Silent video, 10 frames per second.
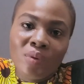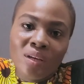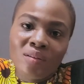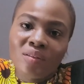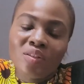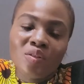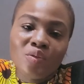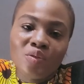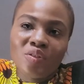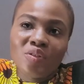well
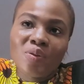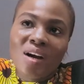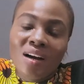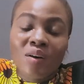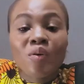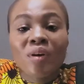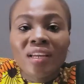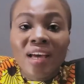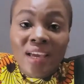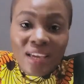you you are
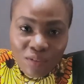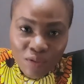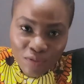going ahead